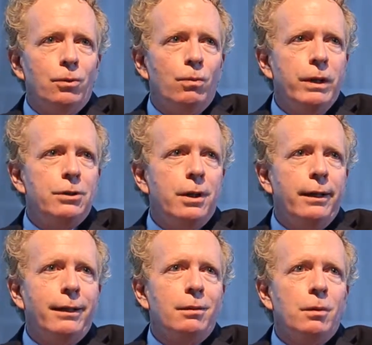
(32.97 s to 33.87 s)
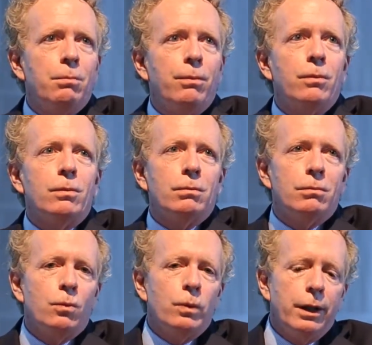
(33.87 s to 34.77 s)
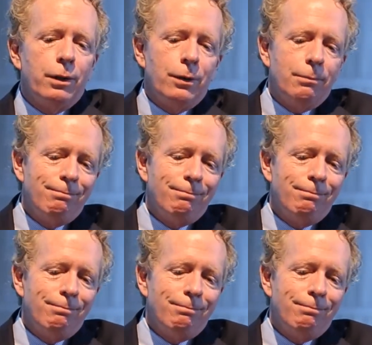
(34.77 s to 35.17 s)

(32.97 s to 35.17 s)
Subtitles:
We try to come up with, or